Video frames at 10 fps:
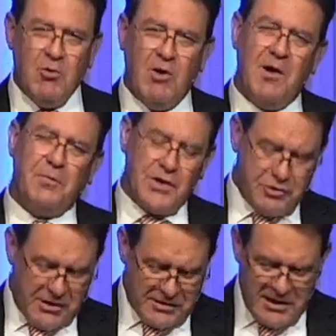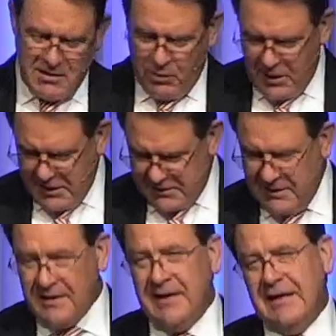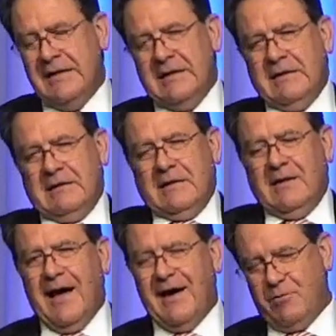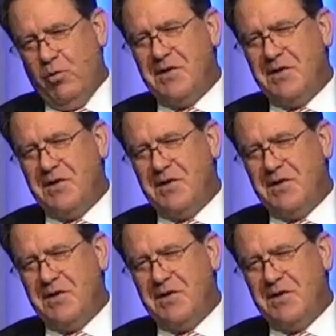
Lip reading: well, preacher, I tell you what, I had